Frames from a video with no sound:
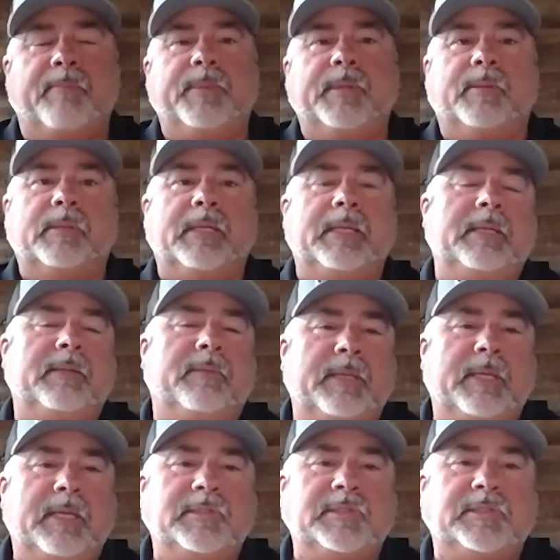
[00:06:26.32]
building
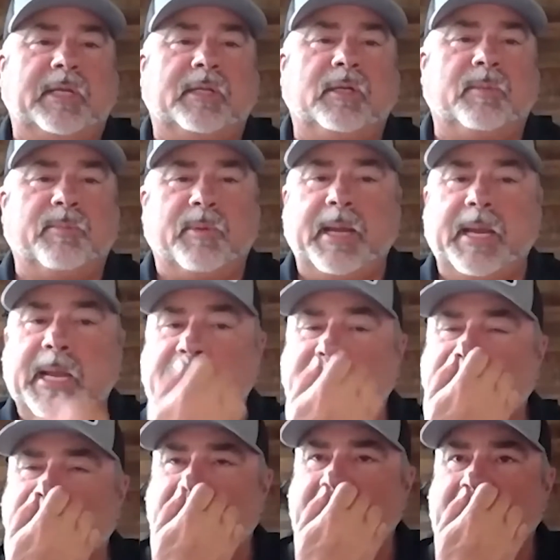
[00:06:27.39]
the Stellar
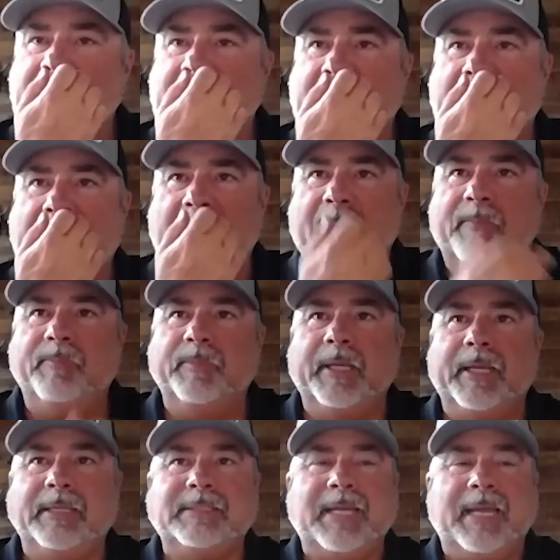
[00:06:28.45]
brand,
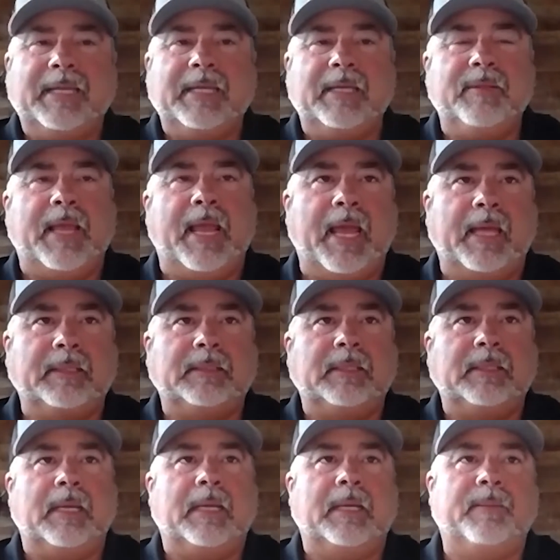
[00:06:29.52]
and taking that,
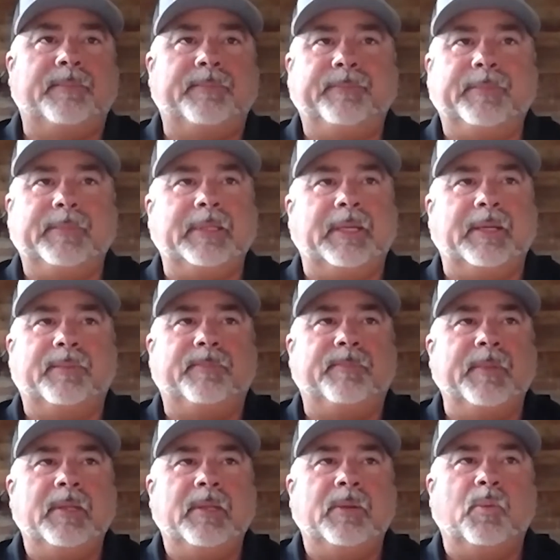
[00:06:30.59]

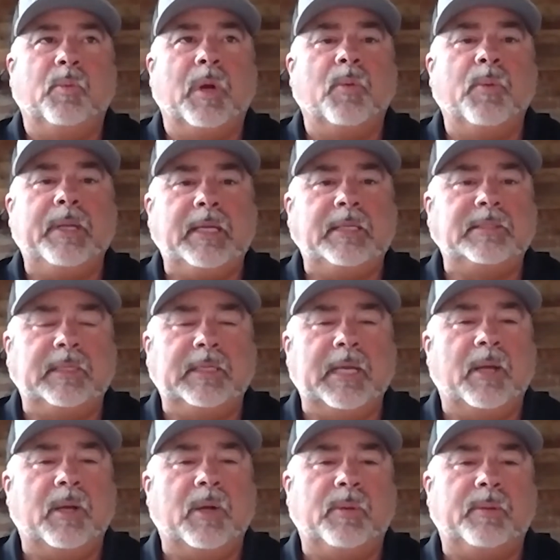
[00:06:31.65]
where we need to
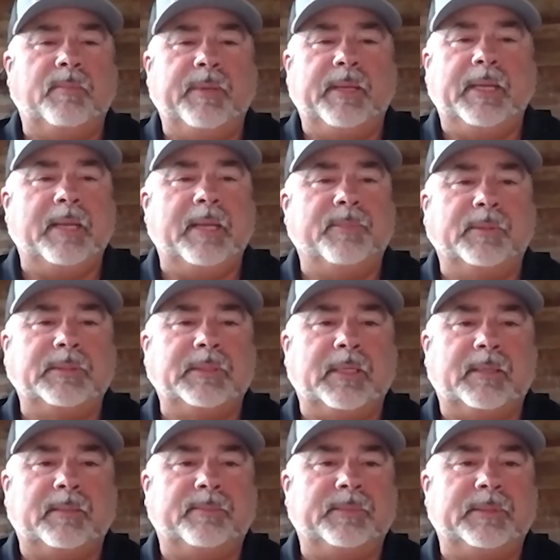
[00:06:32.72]
go, and being able
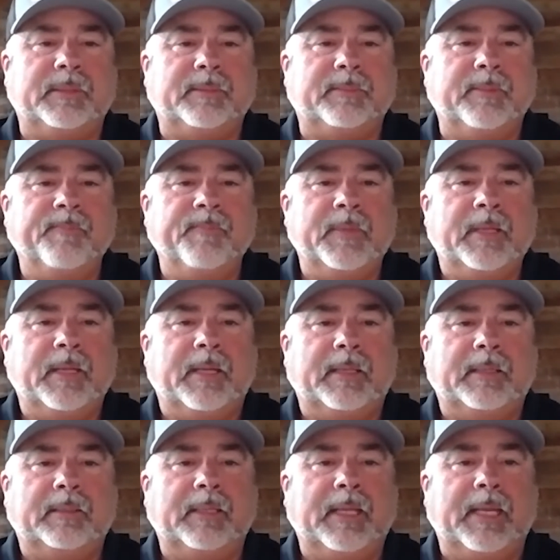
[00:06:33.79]
to
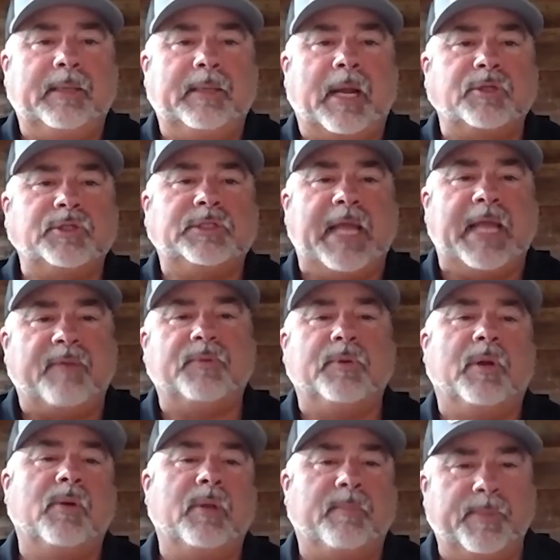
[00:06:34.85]
let our staff
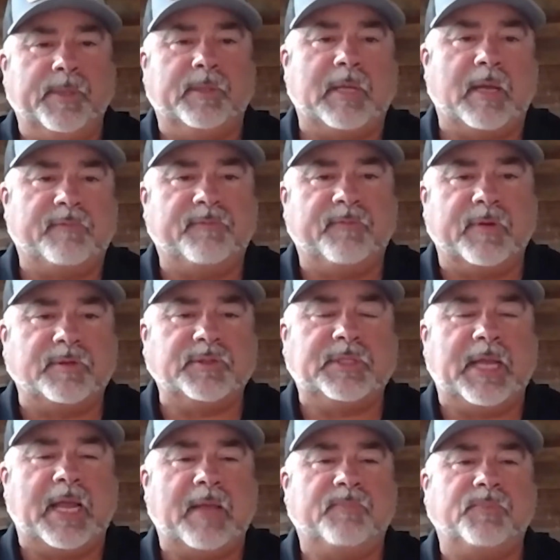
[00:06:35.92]
grow and build off of our
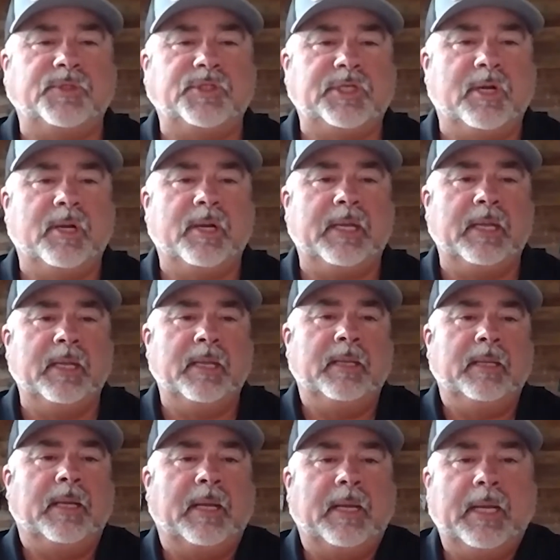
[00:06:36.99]
staff, Sherry,
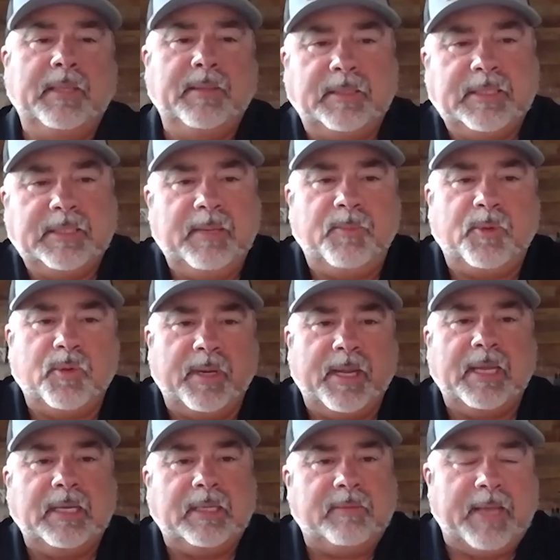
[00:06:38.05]
and the team
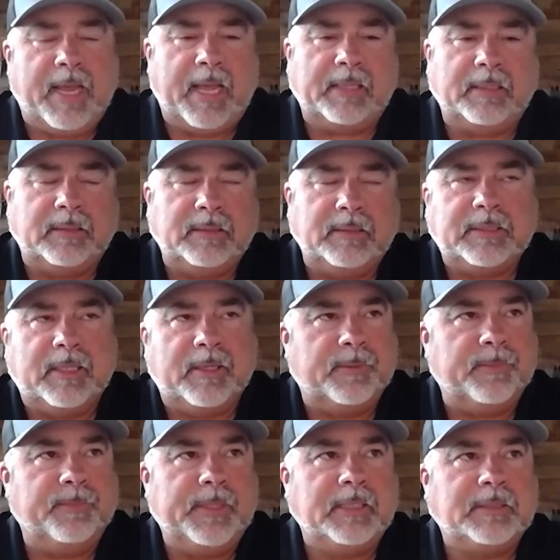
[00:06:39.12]
creating that. And
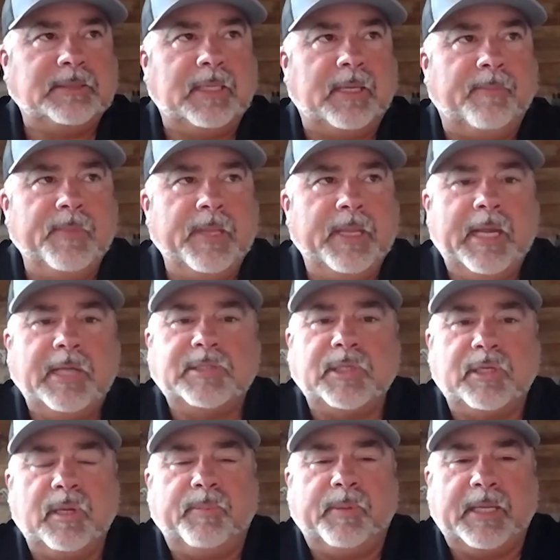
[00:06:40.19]
so it's a
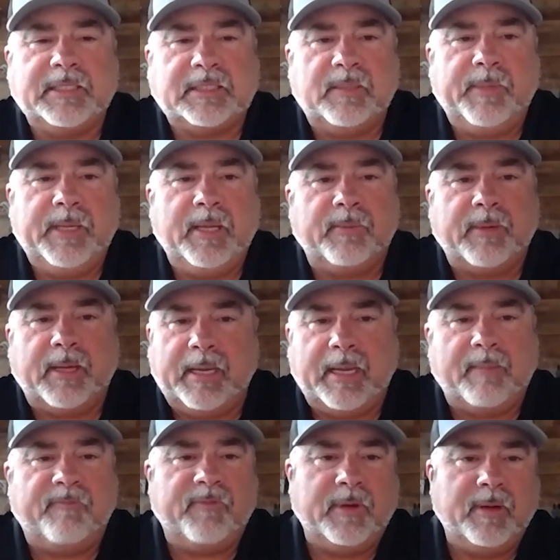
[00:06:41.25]
good place to be in right now.
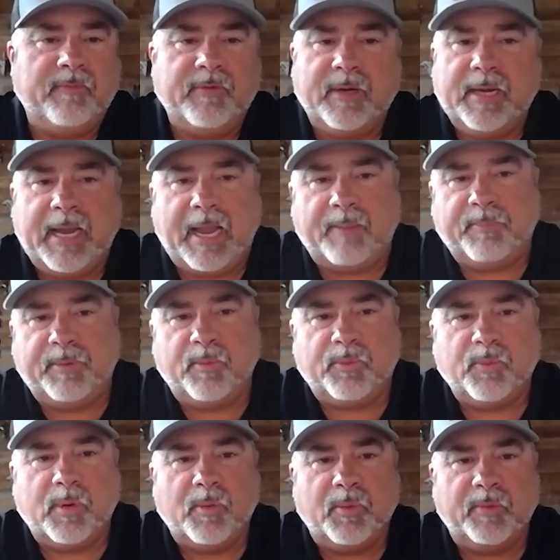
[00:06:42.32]
I'm very, very happy with
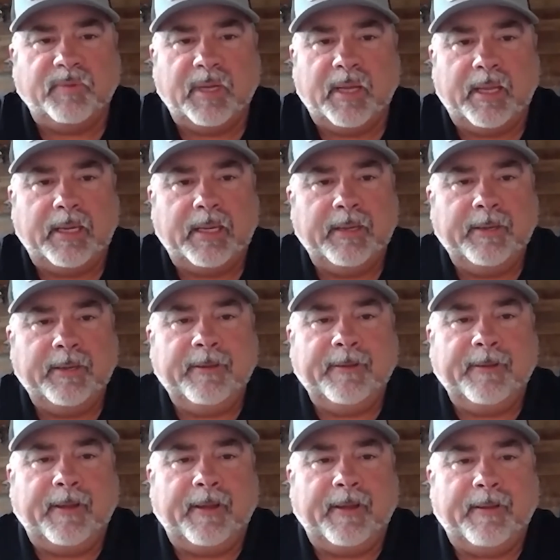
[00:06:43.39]
what we've done.
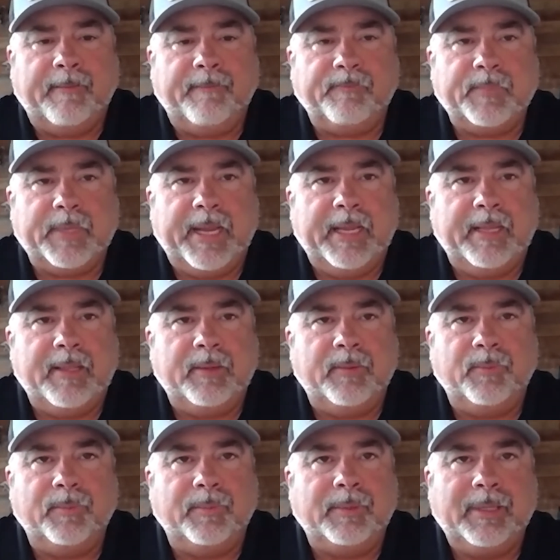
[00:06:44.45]
And
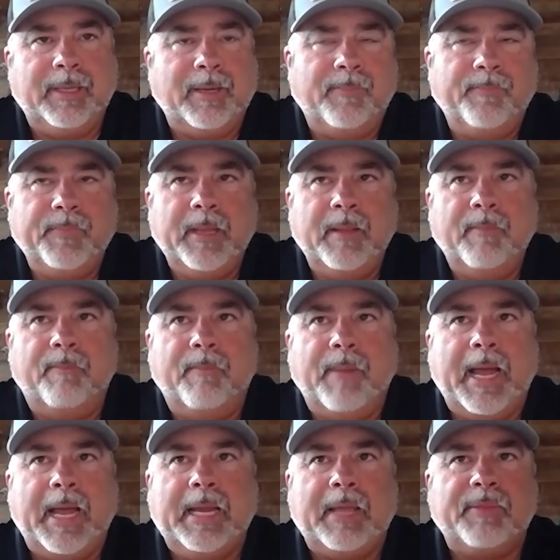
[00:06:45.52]
then,
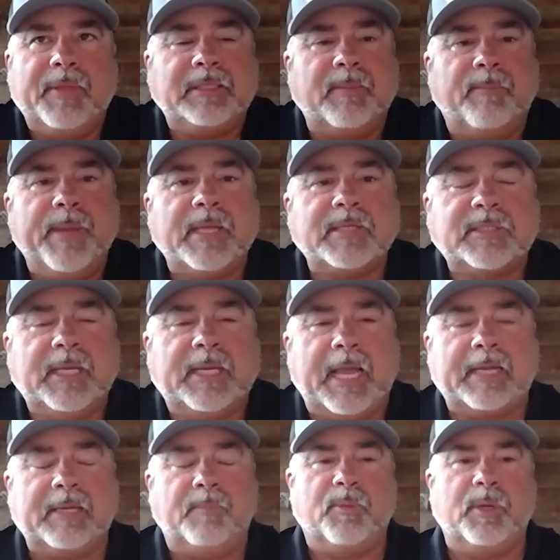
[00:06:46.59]
I think the best thing
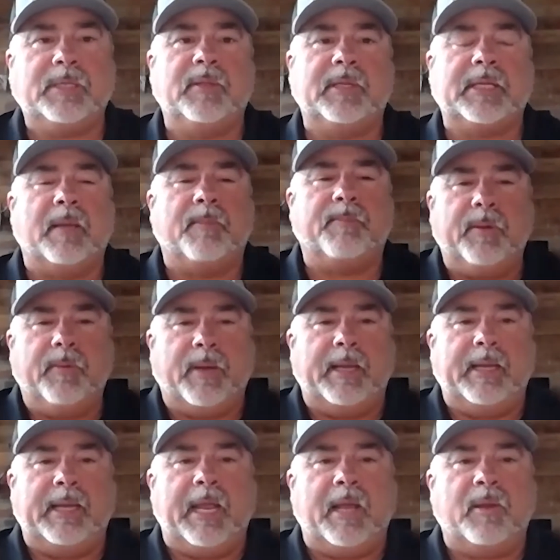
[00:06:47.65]
I can bring to the company right
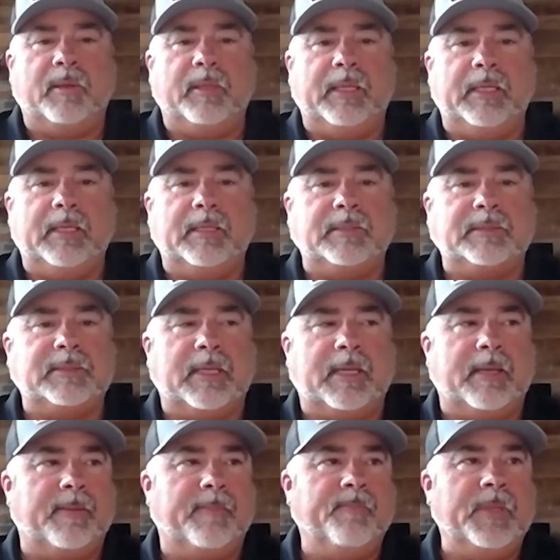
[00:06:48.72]
now is
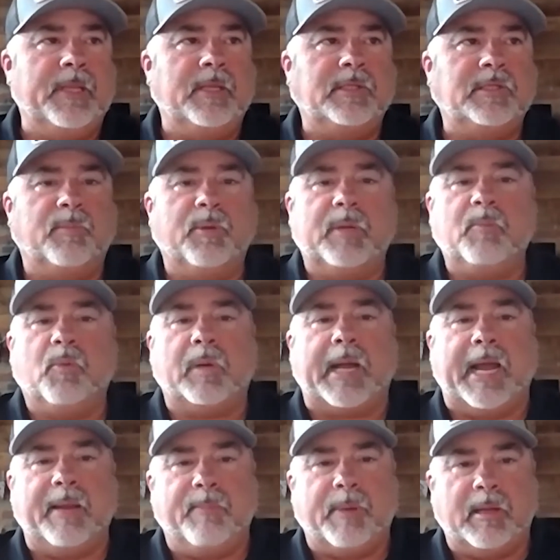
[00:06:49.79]
to bring more
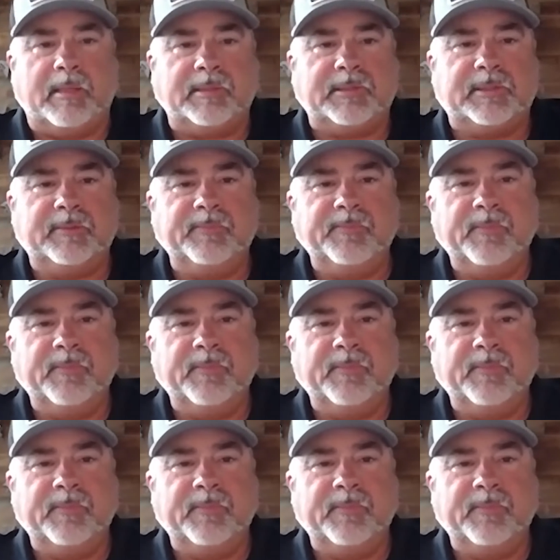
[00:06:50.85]
eyeballs,